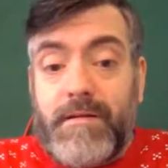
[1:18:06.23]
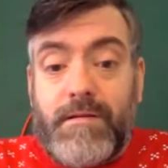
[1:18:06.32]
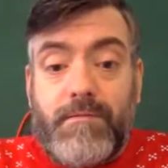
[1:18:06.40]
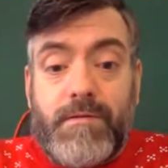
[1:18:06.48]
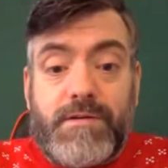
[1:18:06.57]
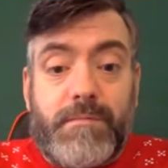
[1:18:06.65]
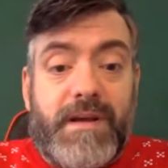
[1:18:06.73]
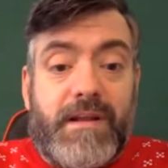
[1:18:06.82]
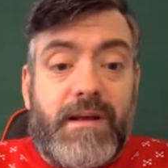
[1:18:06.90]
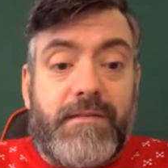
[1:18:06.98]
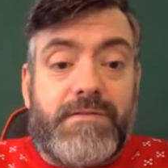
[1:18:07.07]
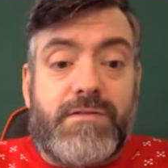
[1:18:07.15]
which will make
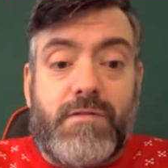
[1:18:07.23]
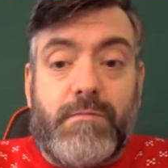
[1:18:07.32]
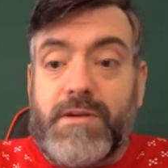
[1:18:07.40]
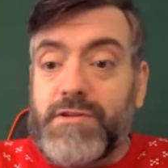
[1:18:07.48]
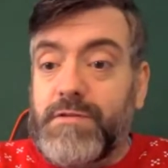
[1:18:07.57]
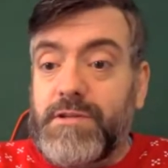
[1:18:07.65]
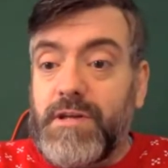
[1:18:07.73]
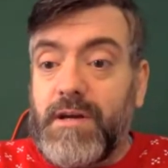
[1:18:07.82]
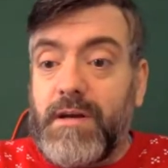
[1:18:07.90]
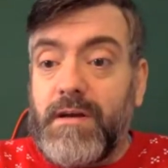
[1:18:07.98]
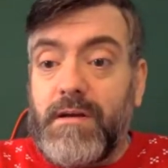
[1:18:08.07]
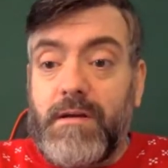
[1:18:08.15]
life so much
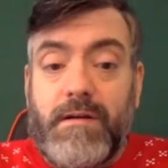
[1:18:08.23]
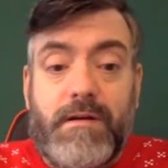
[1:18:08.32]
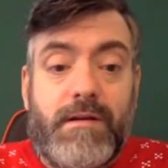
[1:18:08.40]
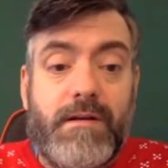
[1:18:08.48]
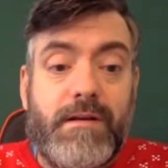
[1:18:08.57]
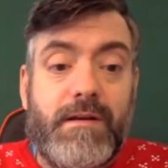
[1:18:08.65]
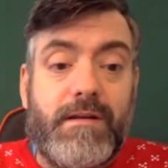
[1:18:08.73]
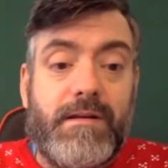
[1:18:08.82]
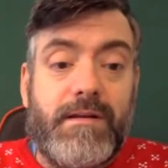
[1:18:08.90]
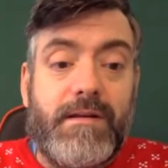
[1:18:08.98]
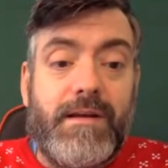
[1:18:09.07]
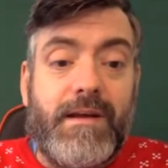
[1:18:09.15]

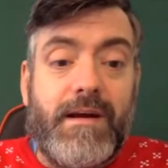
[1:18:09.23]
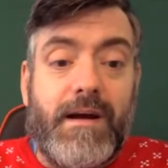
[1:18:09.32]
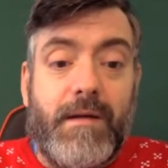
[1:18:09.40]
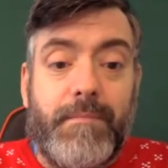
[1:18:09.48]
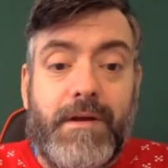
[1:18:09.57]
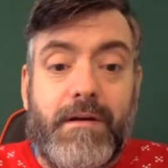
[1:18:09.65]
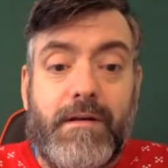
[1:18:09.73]
happier.